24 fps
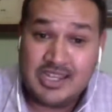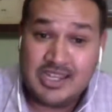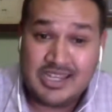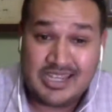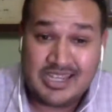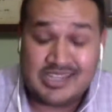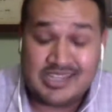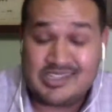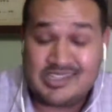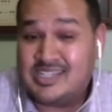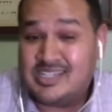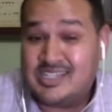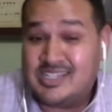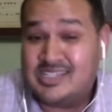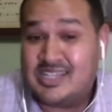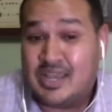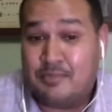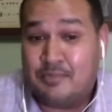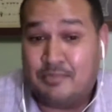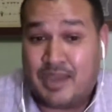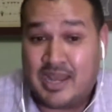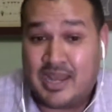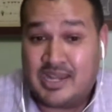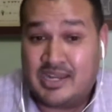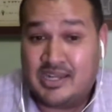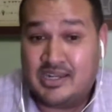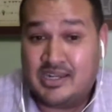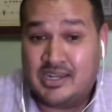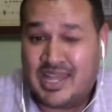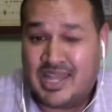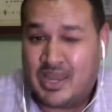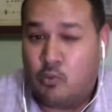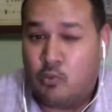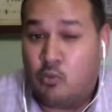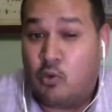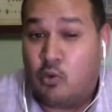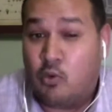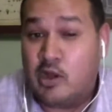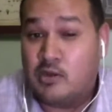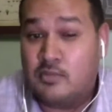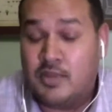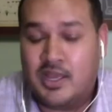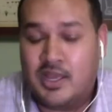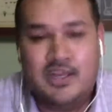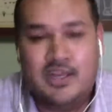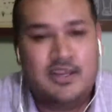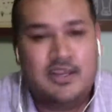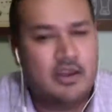It tastes like biting into like water.
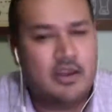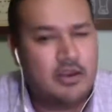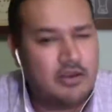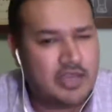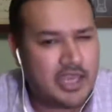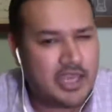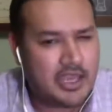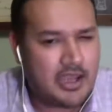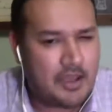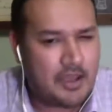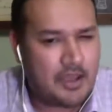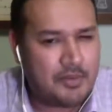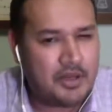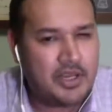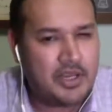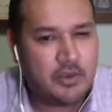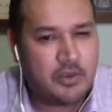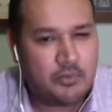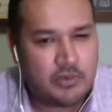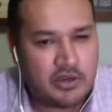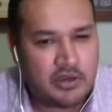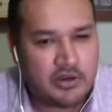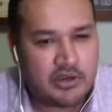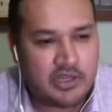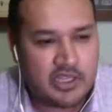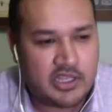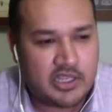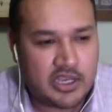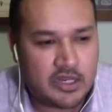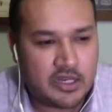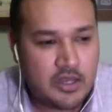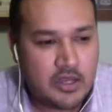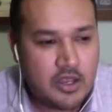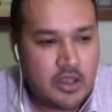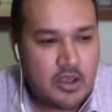And okay, I'm gonna get weird again.